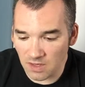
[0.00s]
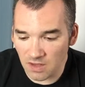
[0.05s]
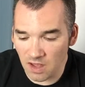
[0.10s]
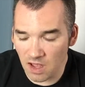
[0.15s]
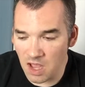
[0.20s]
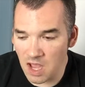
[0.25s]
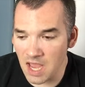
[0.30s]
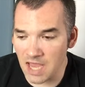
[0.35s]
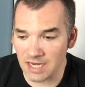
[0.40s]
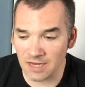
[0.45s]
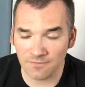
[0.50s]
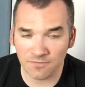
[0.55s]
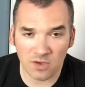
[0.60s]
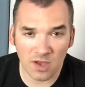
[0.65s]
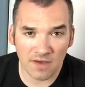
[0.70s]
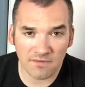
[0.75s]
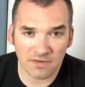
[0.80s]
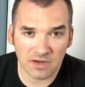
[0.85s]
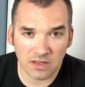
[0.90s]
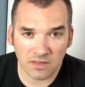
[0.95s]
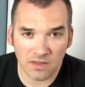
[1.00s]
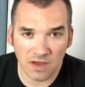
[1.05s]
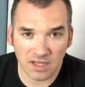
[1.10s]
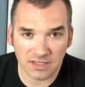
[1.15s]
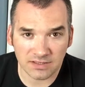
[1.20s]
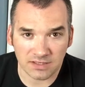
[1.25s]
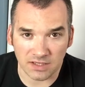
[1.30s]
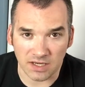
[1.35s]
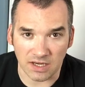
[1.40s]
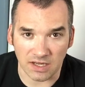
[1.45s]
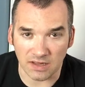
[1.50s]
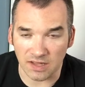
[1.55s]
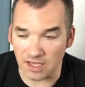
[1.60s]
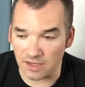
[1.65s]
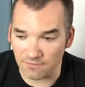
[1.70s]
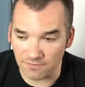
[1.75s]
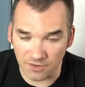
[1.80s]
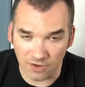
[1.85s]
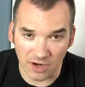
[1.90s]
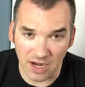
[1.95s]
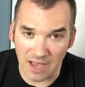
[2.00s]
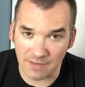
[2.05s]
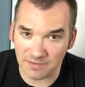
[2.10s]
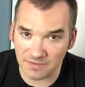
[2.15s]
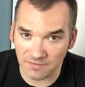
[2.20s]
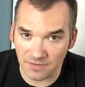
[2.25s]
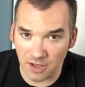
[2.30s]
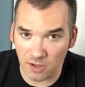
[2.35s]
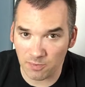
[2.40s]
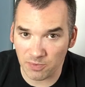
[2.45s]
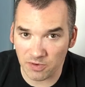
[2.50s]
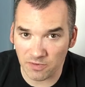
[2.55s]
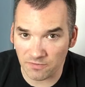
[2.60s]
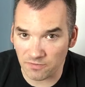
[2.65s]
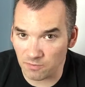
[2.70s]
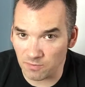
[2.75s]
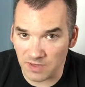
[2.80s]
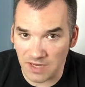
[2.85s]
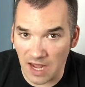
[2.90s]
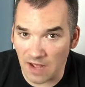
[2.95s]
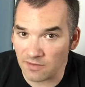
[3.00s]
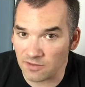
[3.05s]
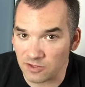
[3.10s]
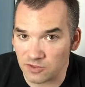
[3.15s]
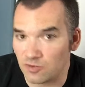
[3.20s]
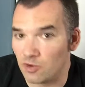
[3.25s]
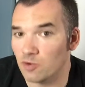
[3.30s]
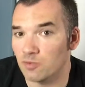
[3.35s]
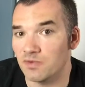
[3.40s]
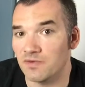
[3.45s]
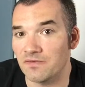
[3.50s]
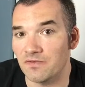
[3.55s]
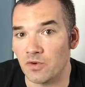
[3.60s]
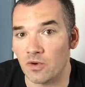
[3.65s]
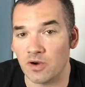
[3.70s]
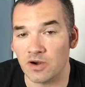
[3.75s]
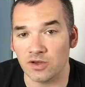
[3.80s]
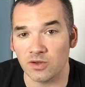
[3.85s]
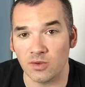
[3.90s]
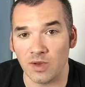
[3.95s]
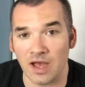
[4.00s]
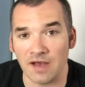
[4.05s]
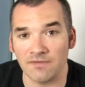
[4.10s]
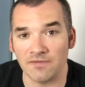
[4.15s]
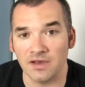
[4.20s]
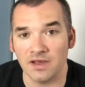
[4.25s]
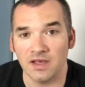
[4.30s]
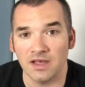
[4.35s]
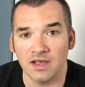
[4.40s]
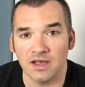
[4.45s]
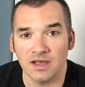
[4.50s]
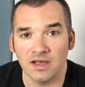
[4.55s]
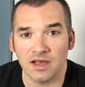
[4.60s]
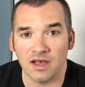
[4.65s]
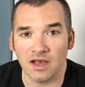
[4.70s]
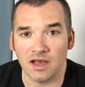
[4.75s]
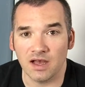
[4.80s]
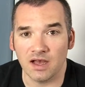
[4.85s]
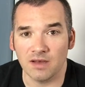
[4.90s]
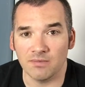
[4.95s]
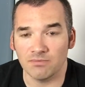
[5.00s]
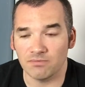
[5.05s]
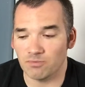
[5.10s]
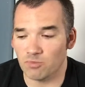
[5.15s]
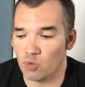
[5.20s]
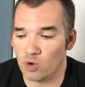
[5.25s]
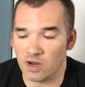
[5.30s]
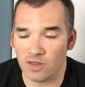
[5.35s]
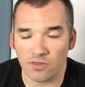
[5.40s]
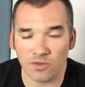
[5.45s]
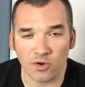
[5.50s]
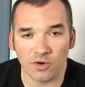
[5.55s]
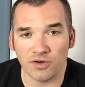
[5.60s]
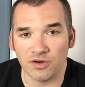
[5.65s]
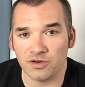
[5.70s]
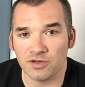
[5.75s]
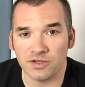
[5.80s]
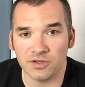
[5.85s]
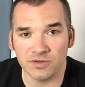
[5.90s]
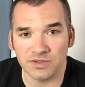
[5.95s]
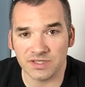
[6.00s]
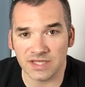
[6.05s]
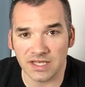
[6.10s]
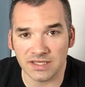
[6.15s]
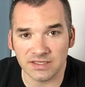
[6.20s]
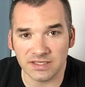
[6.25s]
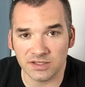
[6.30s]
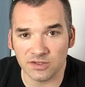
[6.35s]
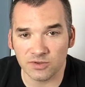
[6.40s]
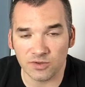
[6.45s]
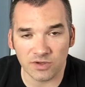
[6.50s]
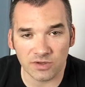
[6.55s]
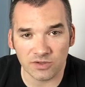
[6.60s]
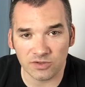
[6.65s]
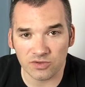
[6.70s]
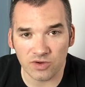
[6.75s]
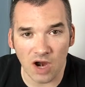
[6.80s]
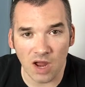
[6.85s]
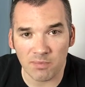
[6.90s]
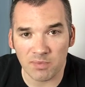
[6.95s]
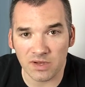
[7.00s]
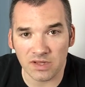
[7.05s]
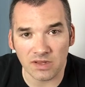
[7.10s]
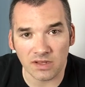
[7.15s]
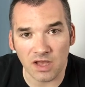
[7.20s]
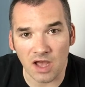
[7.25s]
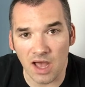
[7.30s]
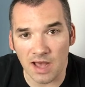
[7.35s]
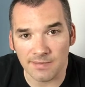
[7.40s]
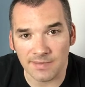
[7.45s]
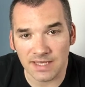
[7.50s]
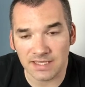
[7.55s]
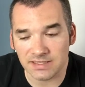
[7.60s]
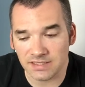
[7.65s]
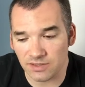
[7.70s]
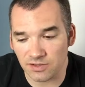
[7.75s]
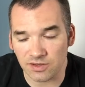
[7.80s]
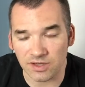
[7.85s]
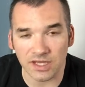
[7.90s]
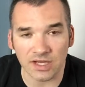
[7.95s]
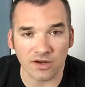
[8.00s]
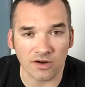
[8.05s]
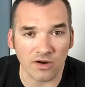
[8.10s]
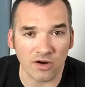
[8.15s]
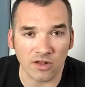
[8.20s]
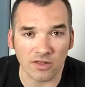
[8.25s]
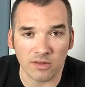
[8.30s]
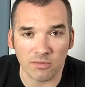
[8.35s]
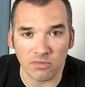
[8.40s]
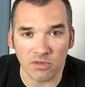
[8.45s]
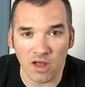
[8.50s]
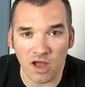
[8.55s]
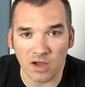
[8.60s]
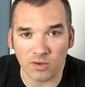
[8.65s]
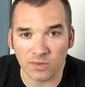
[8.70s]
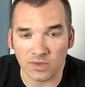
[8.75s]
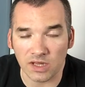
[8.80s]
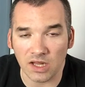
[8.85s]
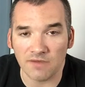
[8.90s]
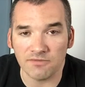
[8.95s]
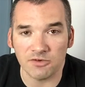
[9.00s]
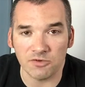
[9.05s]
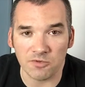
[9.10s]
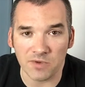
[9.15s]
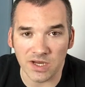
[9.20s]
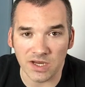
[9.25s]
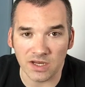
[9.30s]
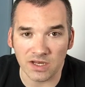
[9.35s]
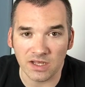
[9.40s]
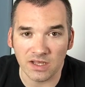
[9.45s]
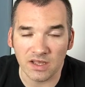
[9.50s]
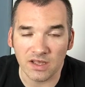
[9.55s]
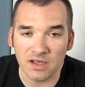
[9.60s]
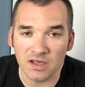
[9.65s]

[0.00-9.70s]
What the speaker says: And if you have any thoughts on anything, if you're an app developer, if you've been down this road before and you have want to throw your 2 cents into it, drop it in the comments, either here or on the blog. We'd love to read